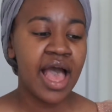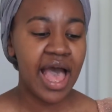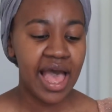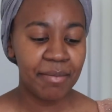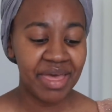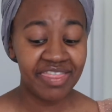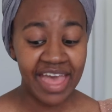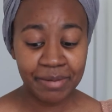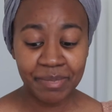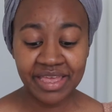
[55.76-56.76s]

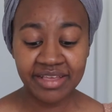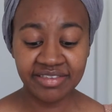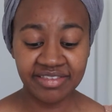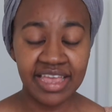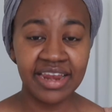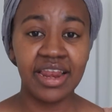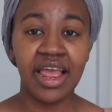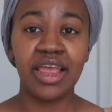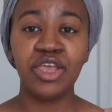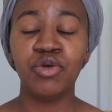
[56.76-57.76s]
That being said,
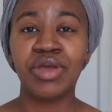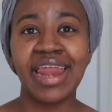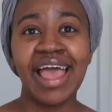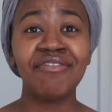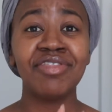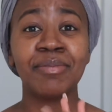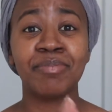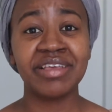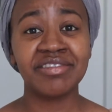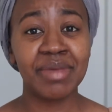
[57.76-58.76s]
you can have the
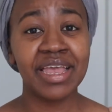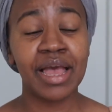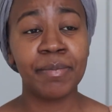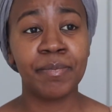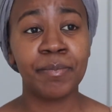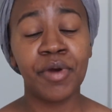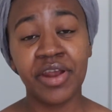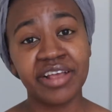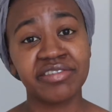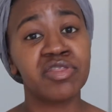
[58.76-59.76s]
best makeup
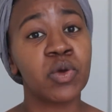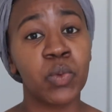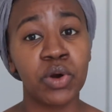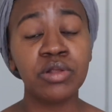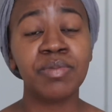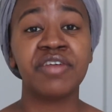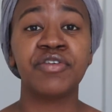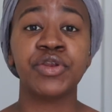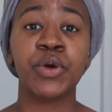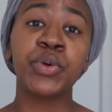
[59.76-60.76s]
products in the world, but if
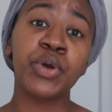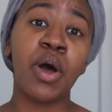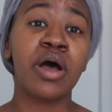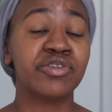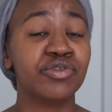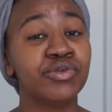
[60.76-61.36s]
you don't know how to